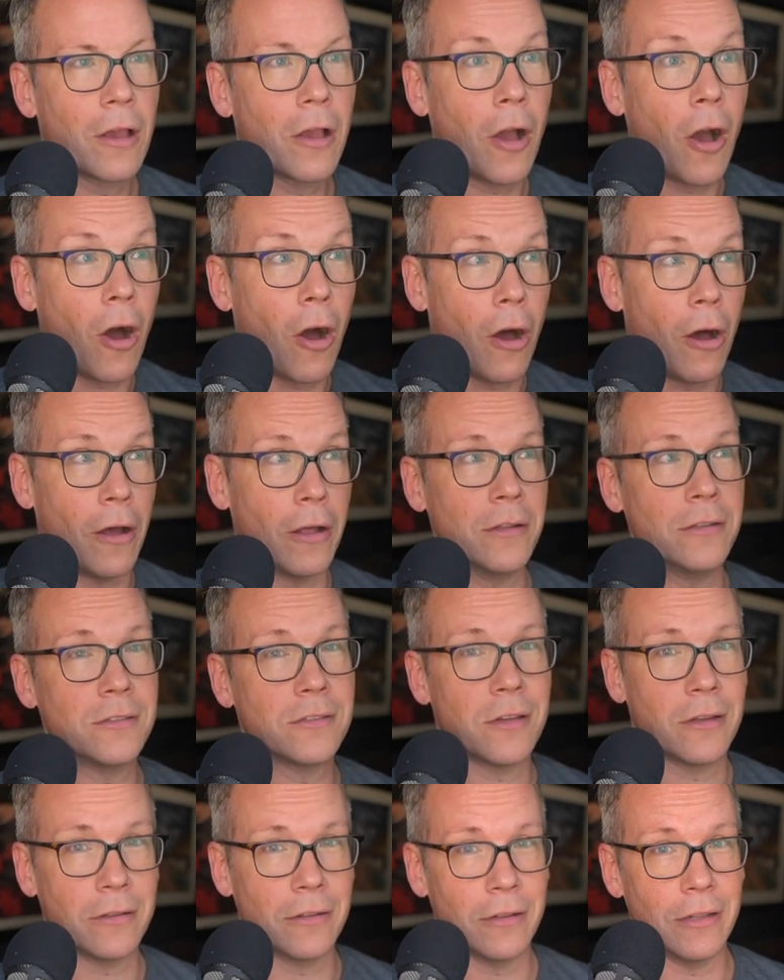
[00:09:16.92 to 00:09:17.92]

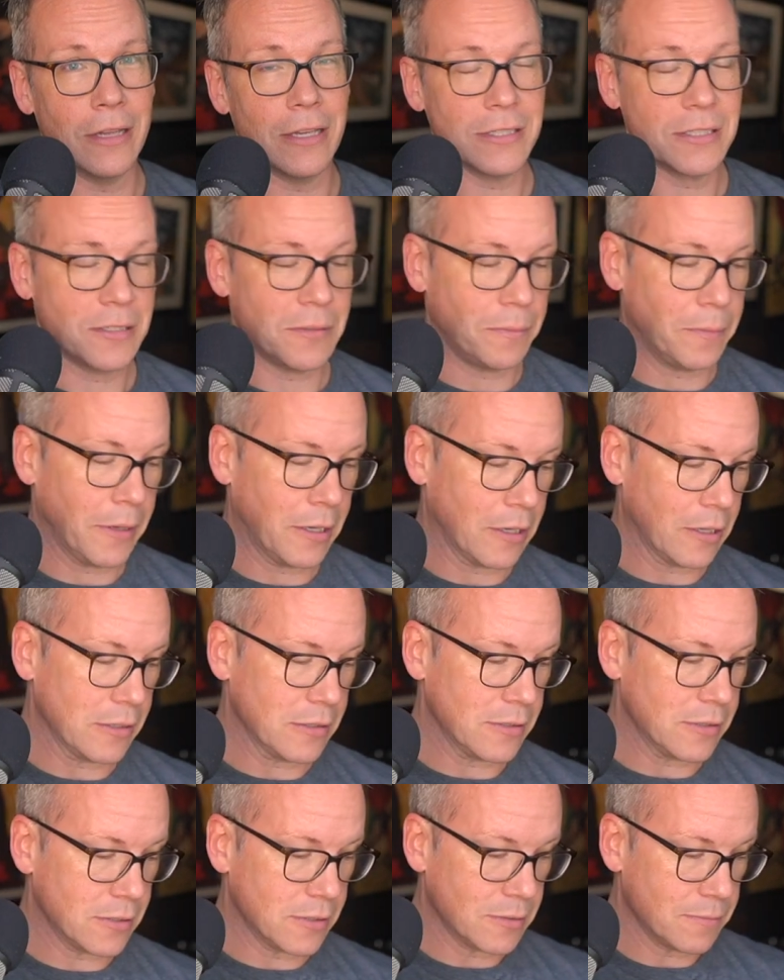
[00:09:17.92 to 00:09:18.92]
cons on the list
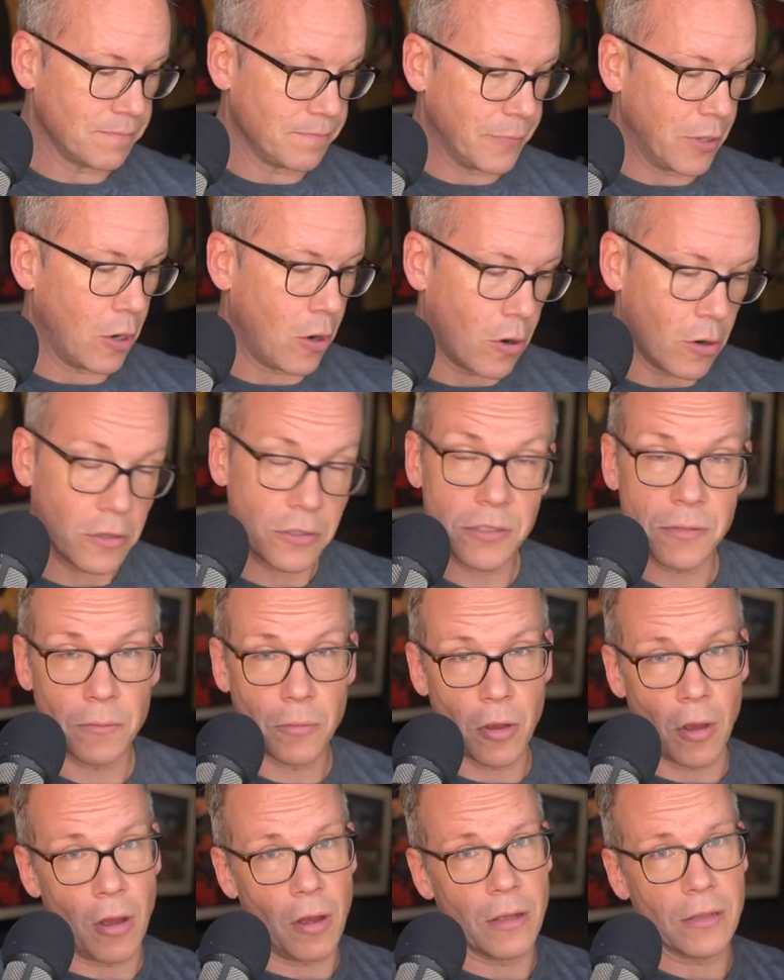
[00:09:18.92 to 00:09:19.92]
because there are some
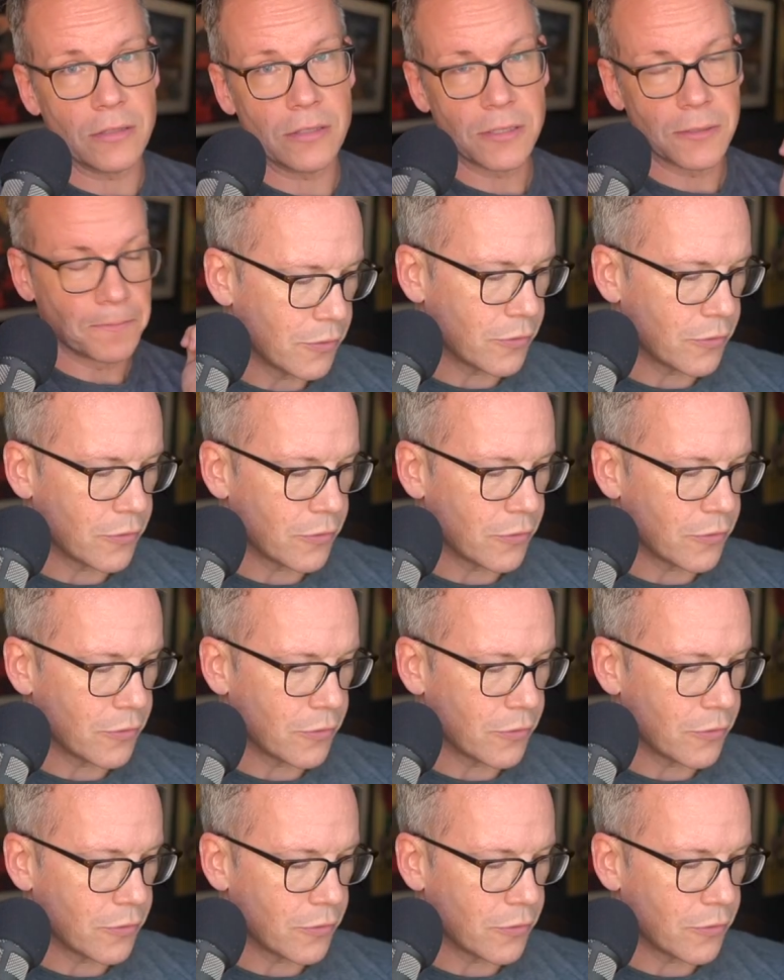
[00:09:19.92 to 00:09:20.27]
cons.